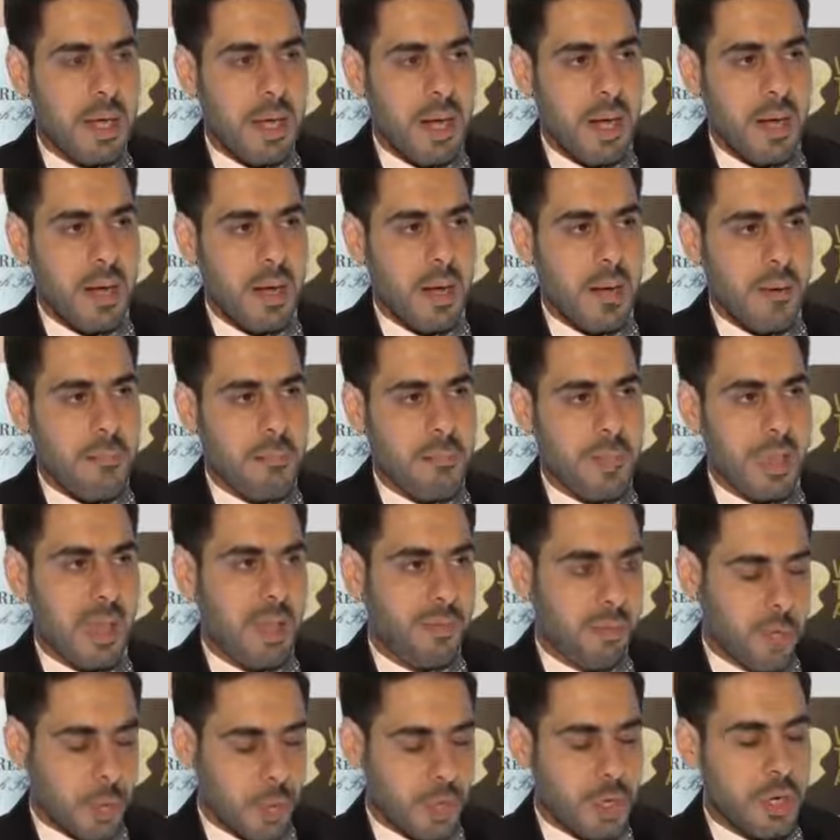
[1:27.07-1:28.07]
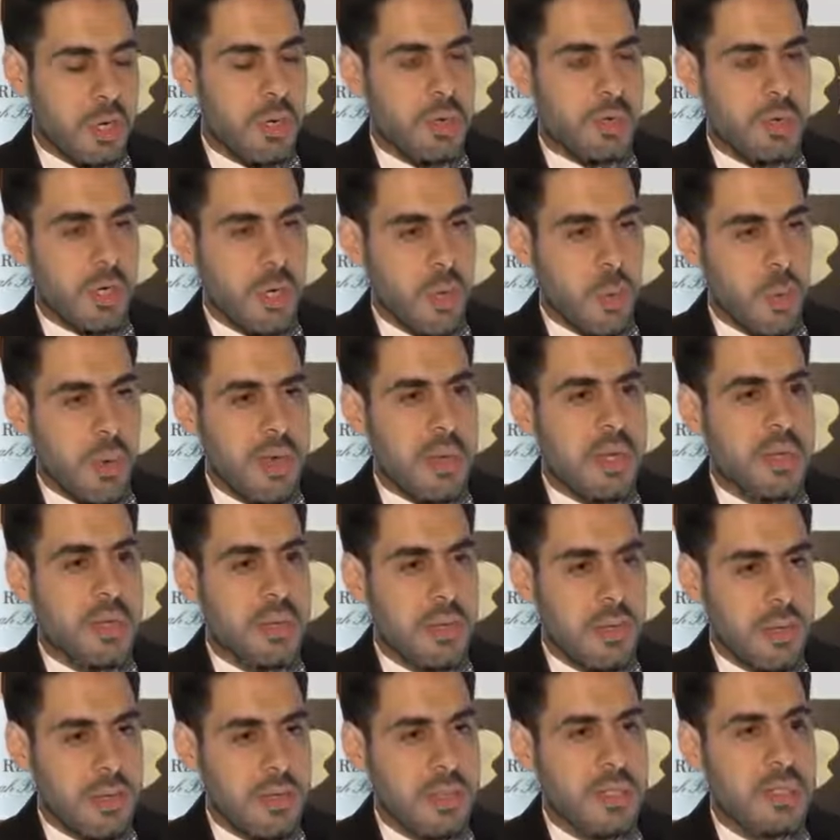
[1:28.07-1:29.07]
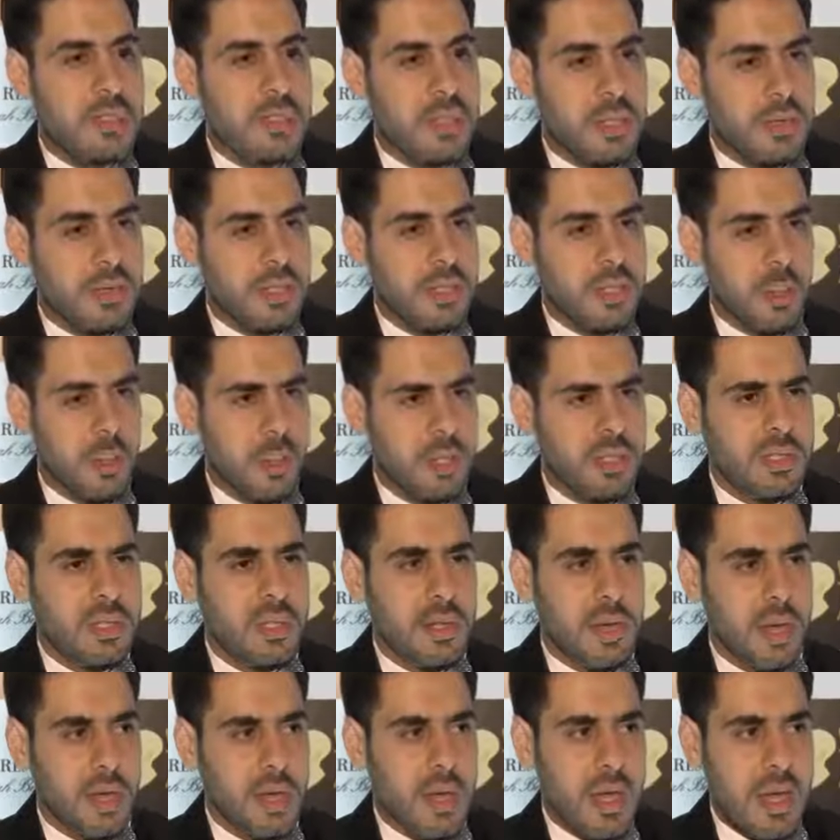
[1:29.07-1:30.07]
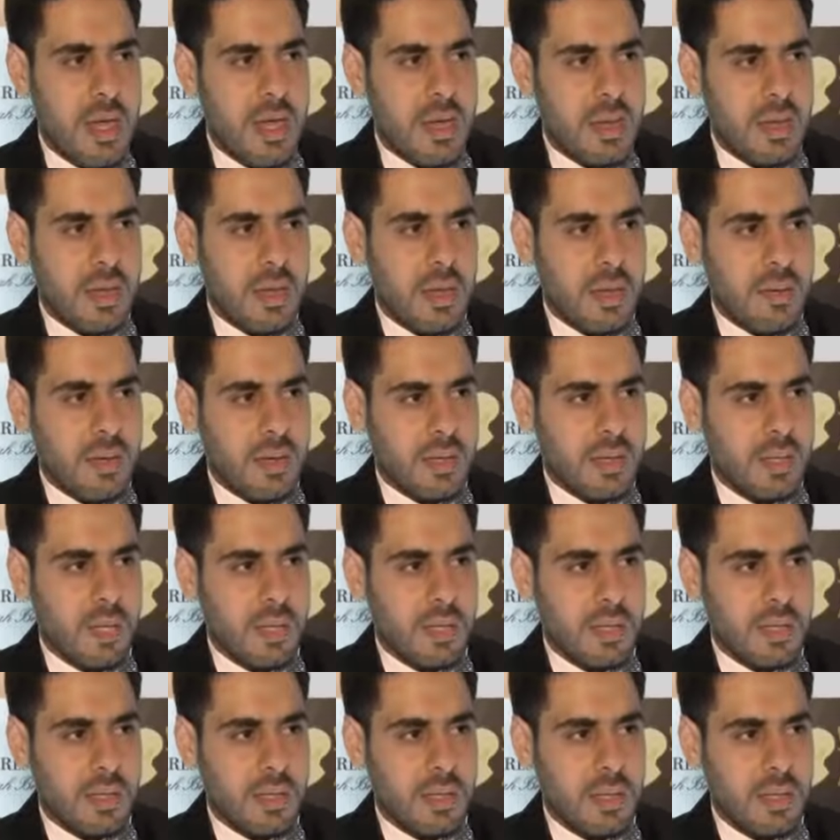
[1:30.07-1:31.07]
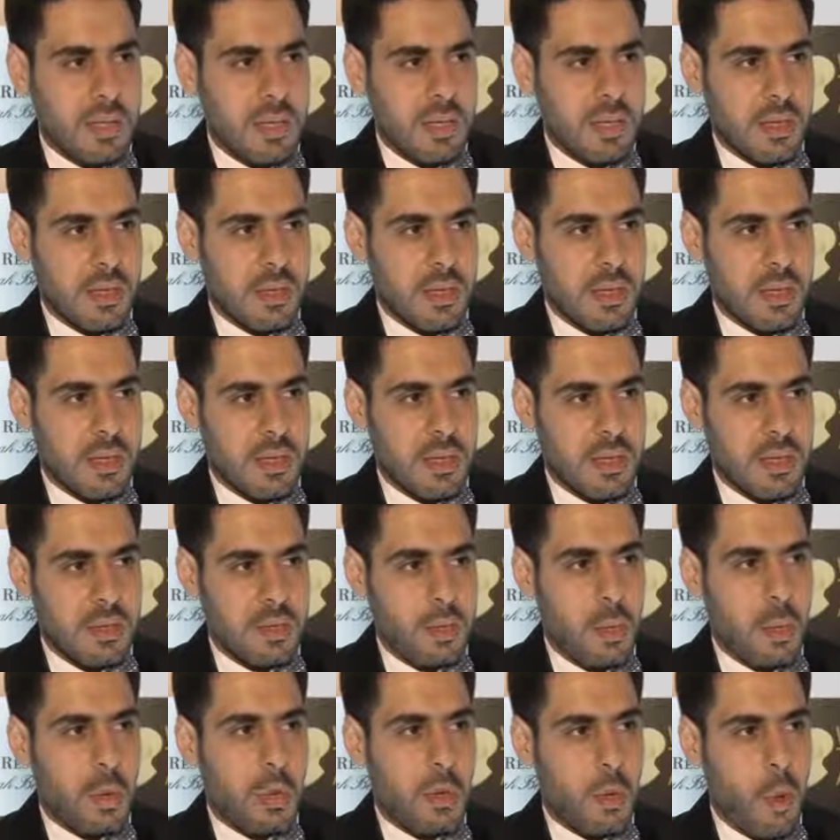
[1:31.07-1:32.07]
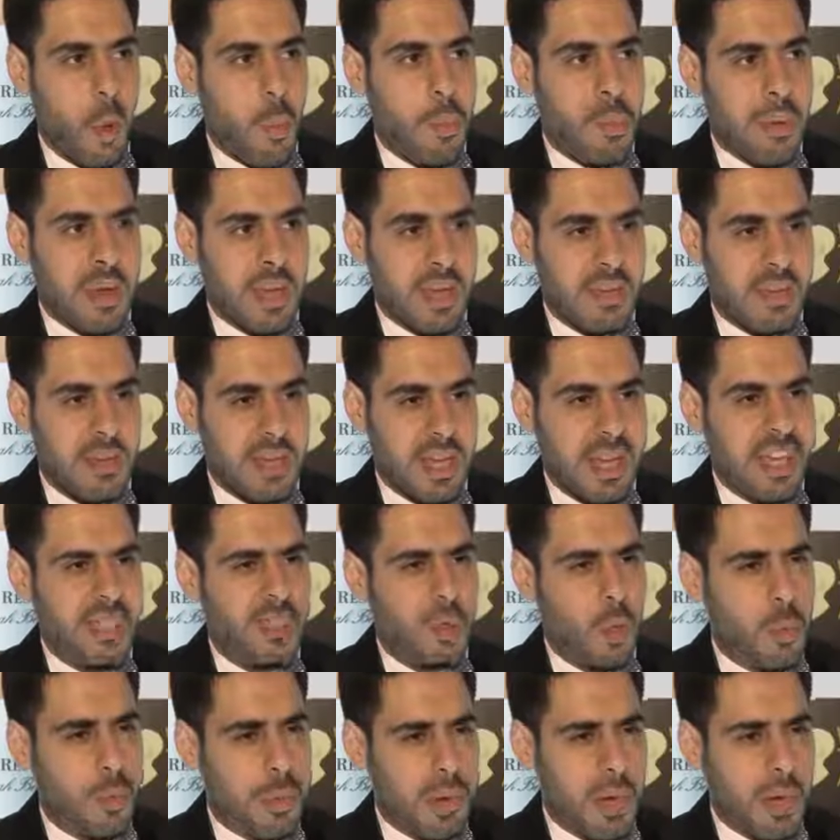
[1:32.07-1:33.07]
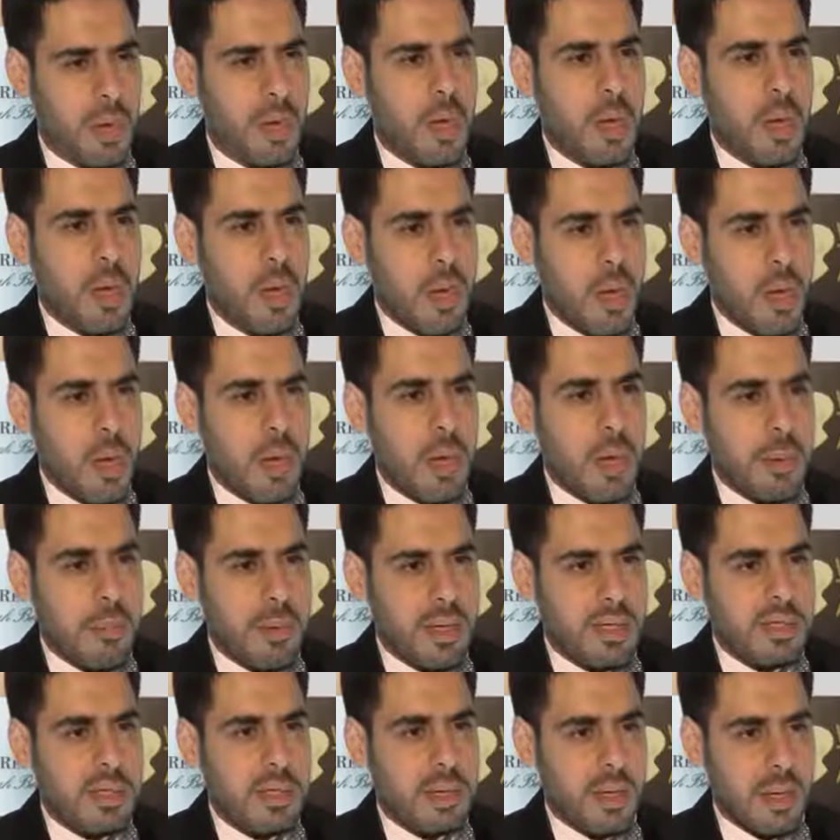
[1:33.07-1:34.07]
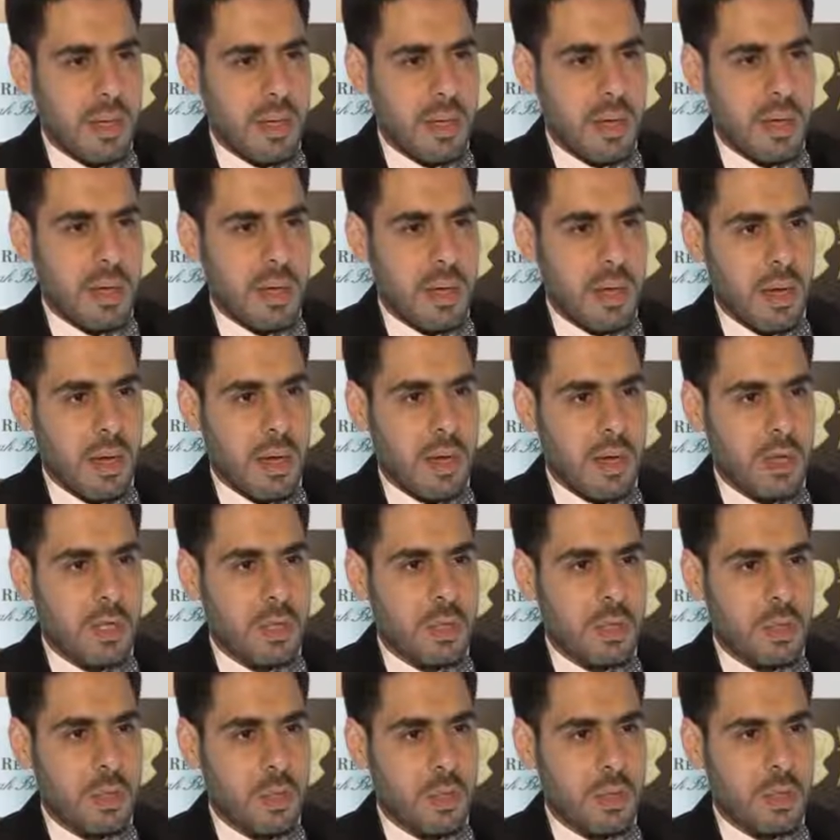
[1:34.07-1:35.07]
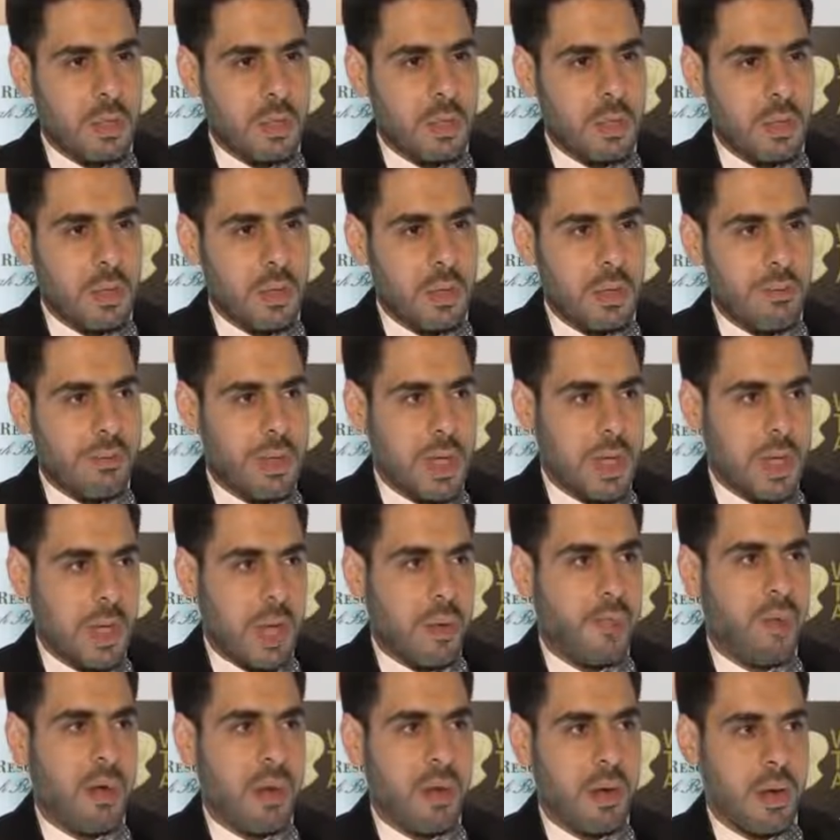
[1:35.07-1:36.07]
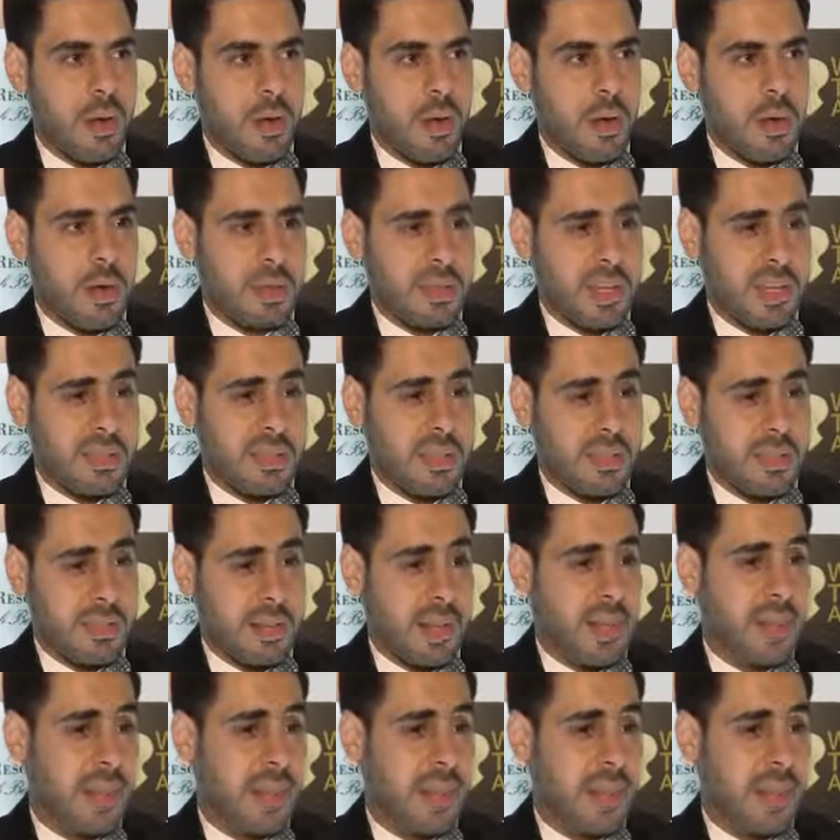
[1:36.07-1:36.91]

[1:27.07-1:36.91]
Um, and for sure, you know, winning uh, this uh, this award today uh, is just the the door opening, the gate opening, basically into into a, a greater success.